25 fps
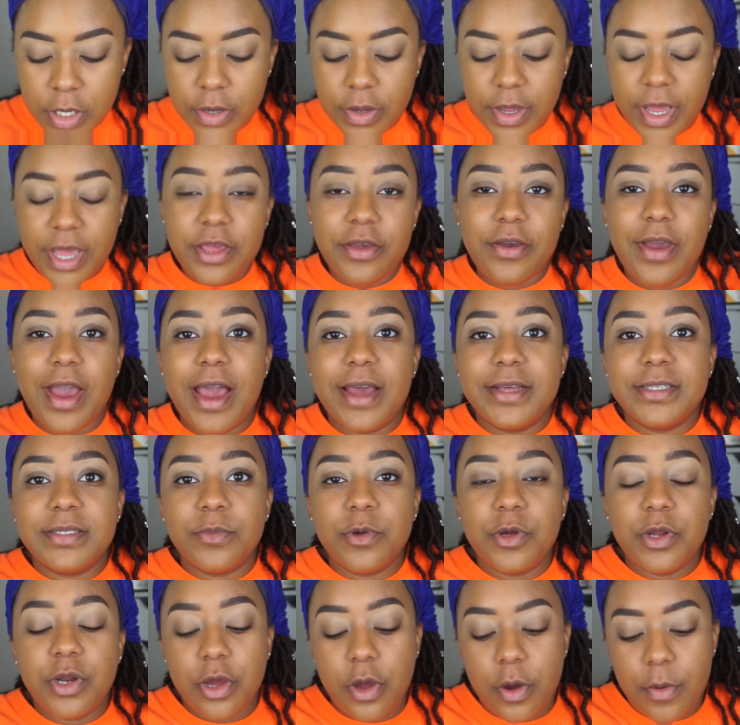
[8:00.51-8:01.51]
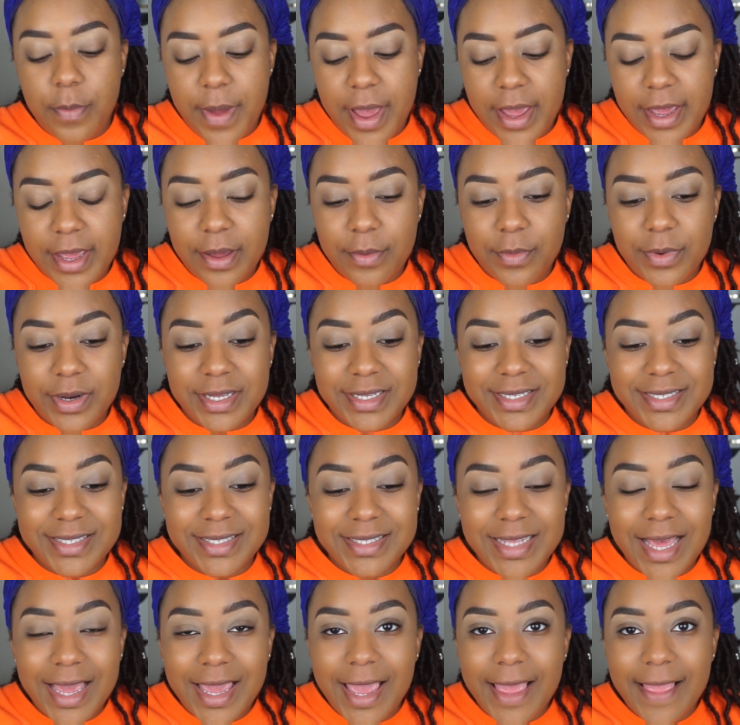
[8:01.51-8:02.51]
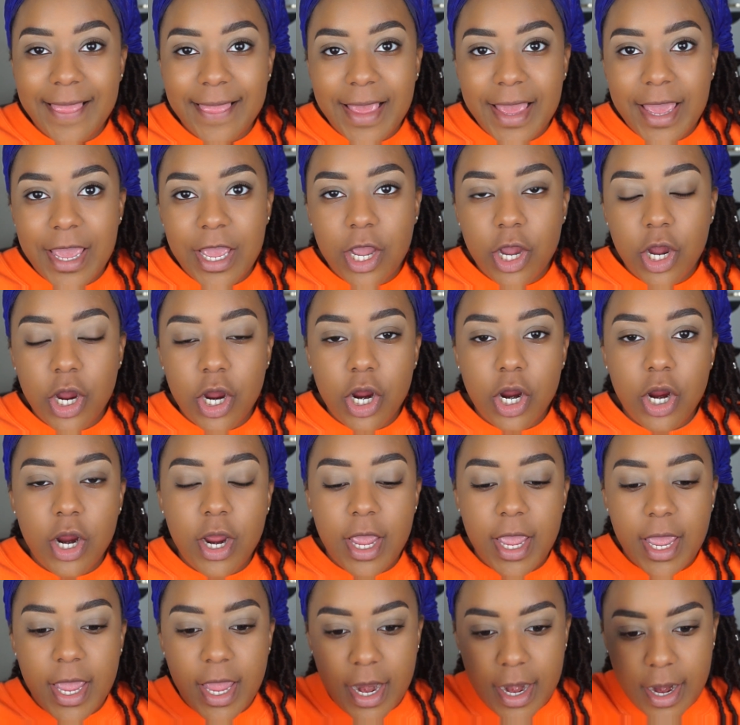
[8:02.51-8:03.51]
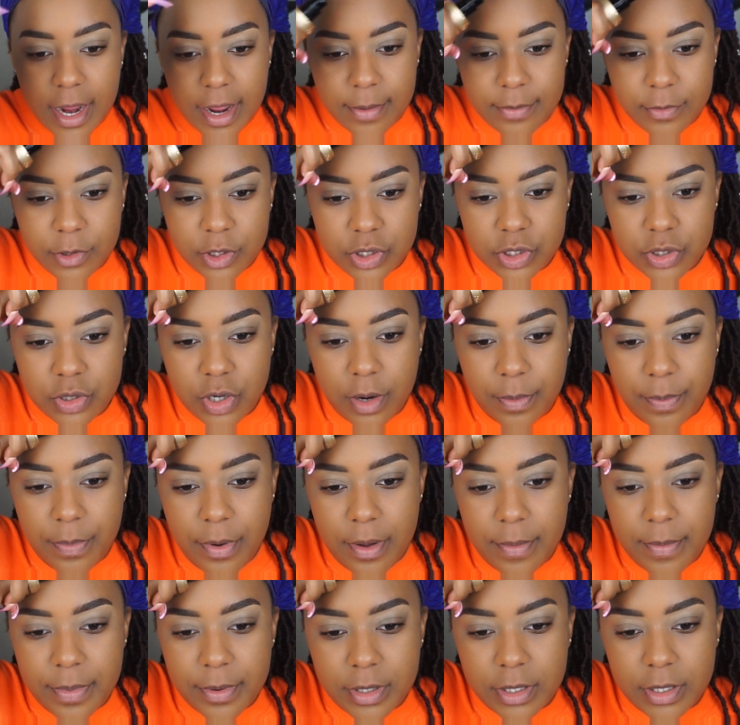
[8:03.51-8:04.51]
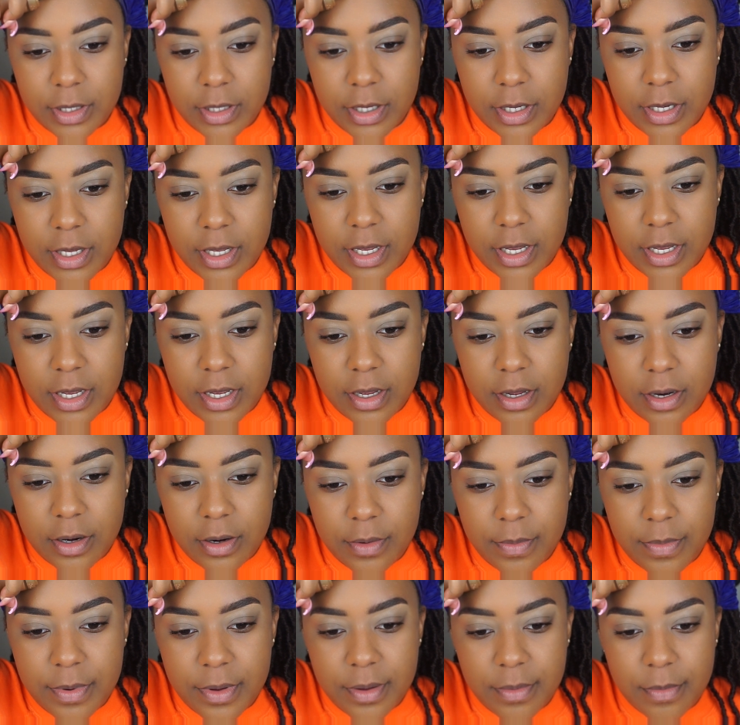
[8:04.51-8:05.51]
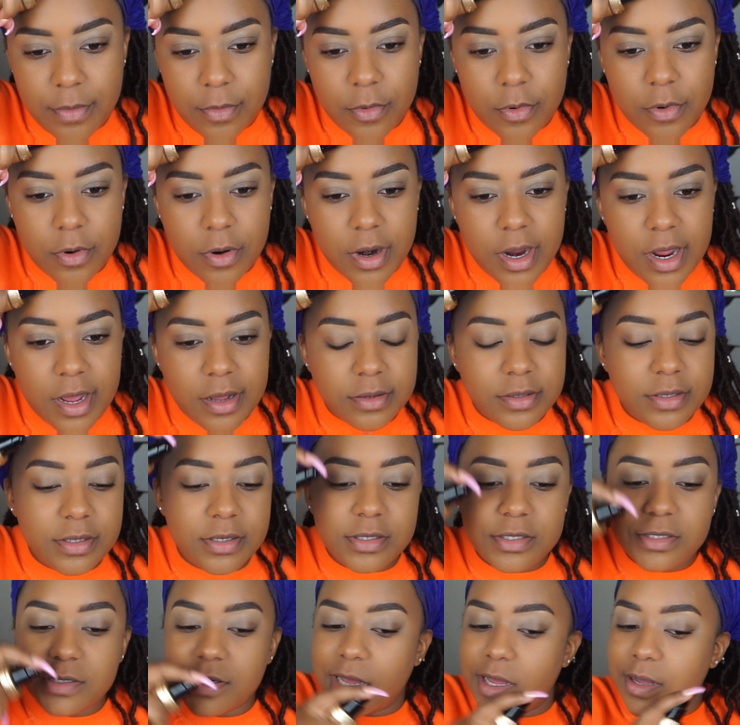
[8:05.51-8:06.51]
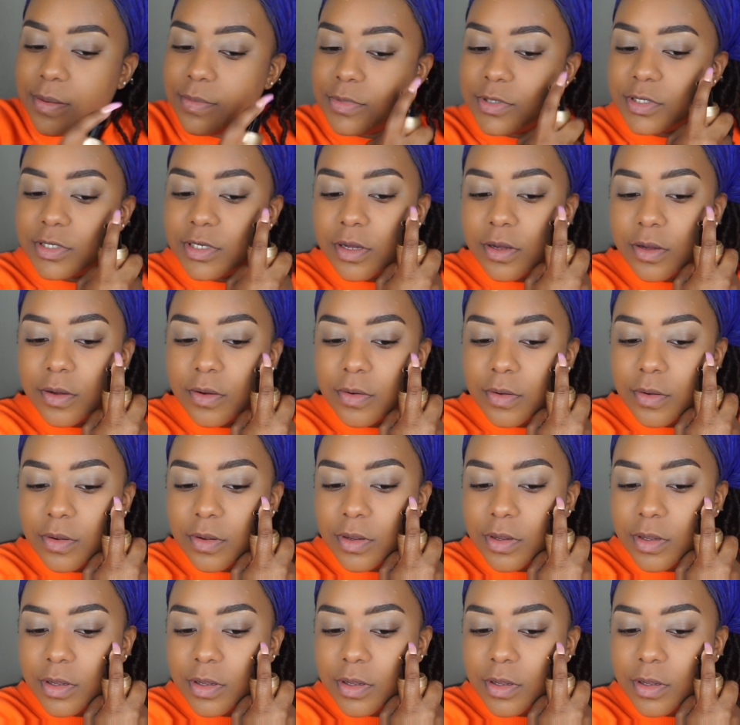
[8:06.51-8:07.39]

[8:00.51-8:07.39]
Okay, you guys, I'm gonna go back in with a second layer and I'm just gonna pump a little bit more out this time. So